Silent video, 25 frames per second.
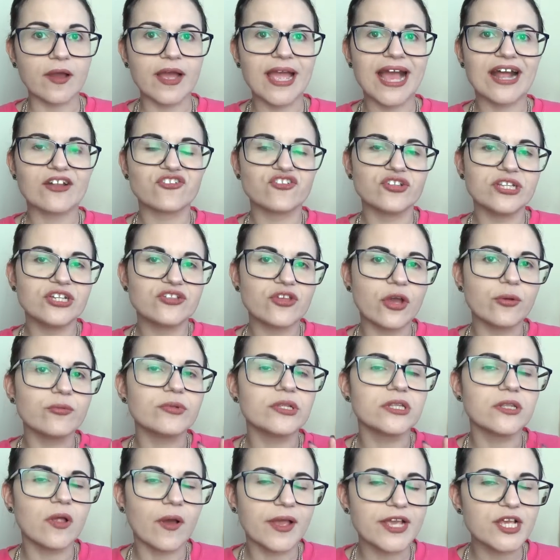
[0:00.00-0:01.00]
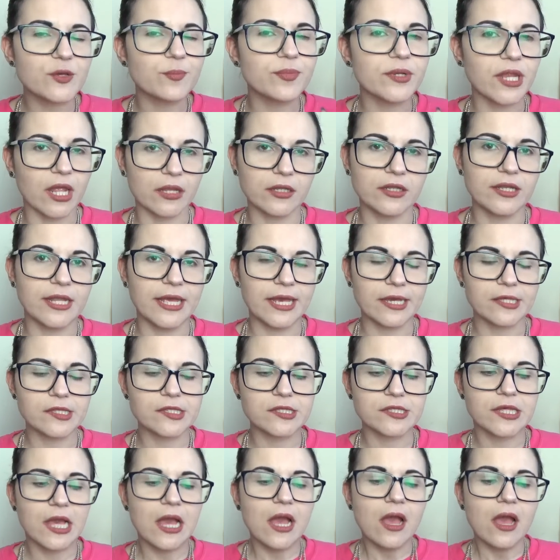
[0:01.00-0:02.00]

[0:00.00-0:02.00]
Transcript: I actually don't like bluntness.